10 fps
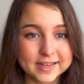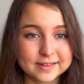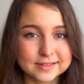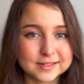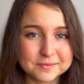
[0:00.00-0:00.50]

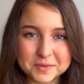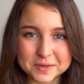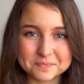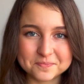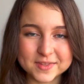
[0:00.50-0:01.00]
And
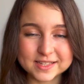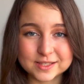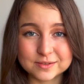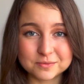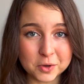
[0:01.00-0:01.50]
yeah,
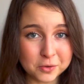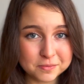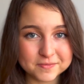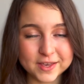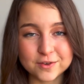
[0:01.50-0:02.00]
that's
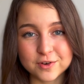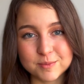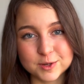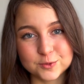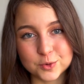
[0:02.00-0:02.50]
all. Thank you very
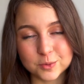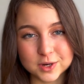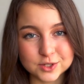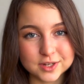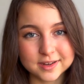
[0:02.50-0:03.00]
much for
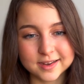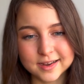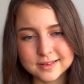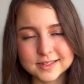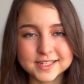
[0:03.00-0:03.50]
watching,
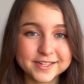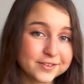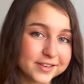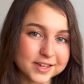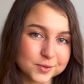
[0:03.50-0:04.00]
and I'll see you in the next